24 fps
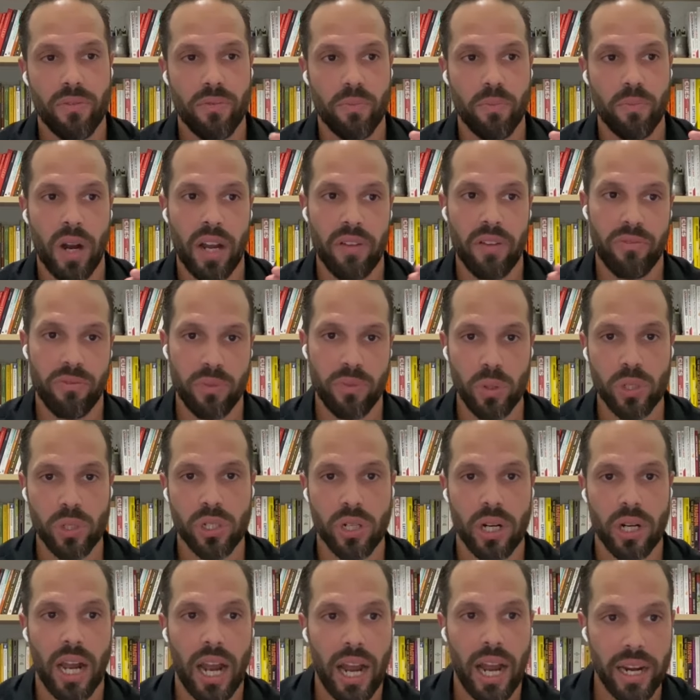my
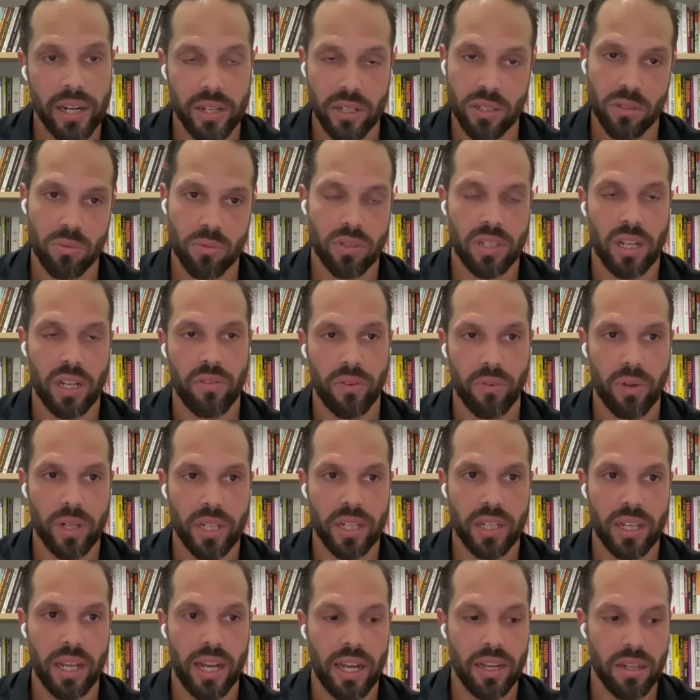future hires, which I've
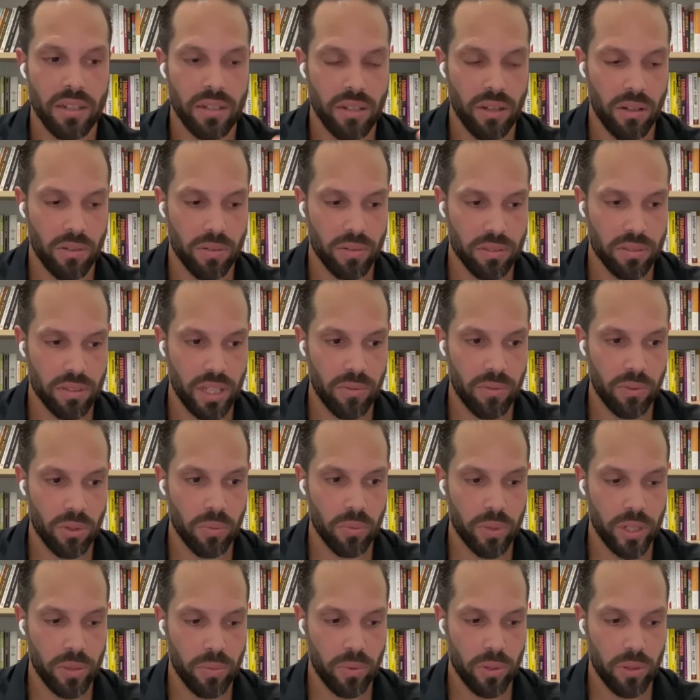already got several
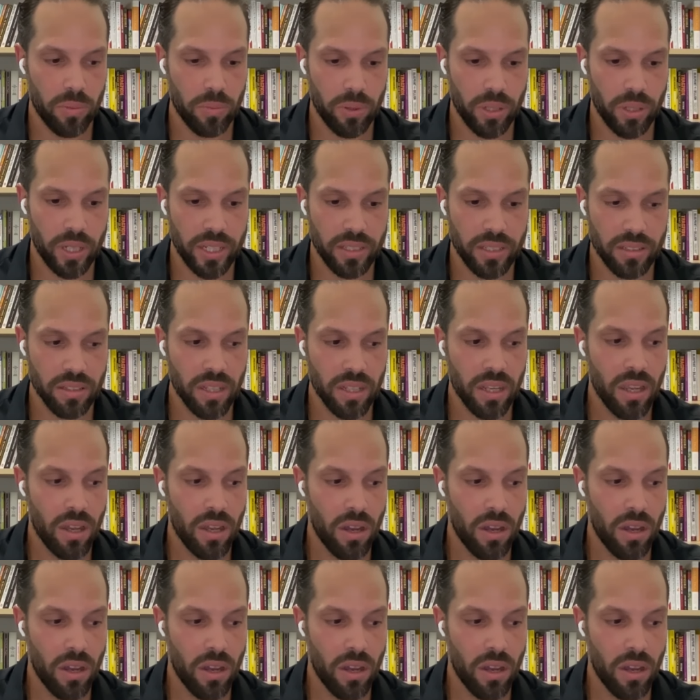people in place,